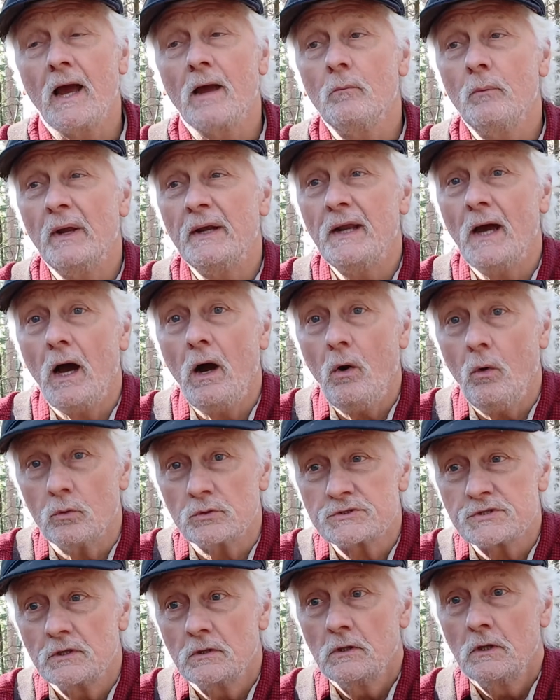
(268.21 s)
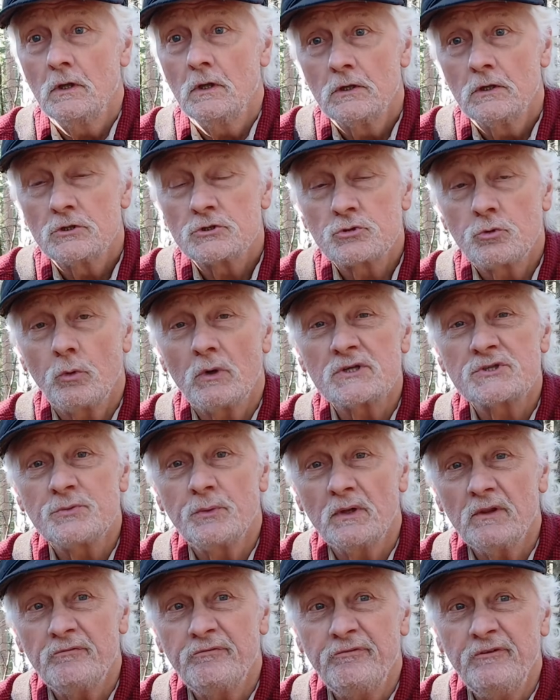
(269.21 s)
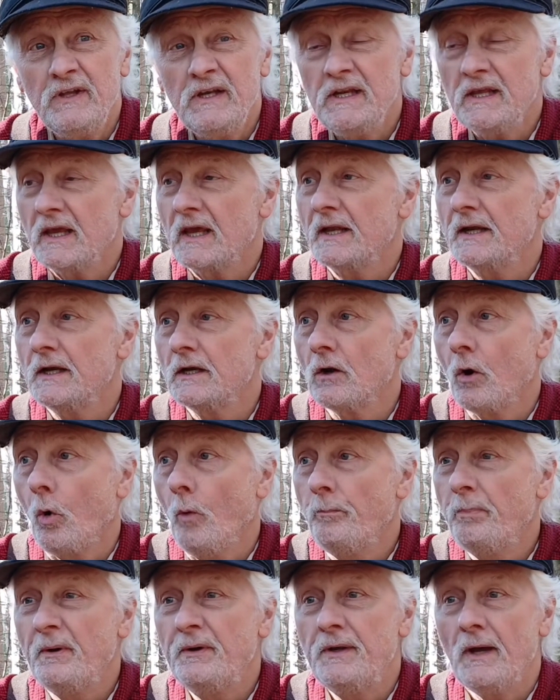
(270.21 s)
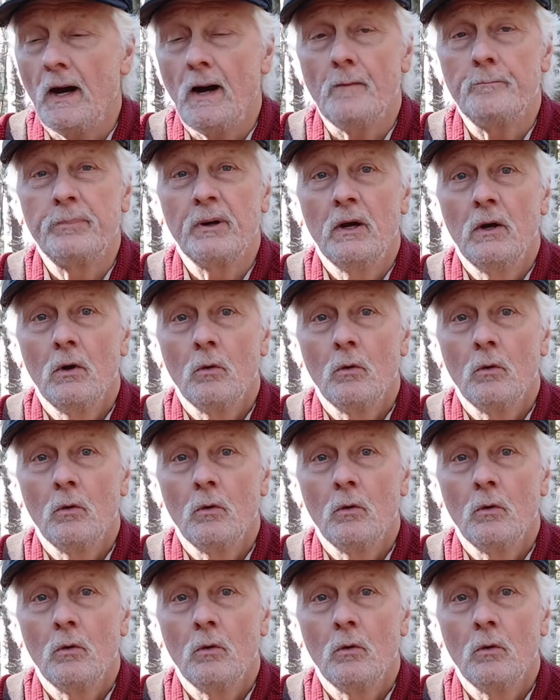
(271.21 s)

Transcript: I went out towards where the feeding and it opened up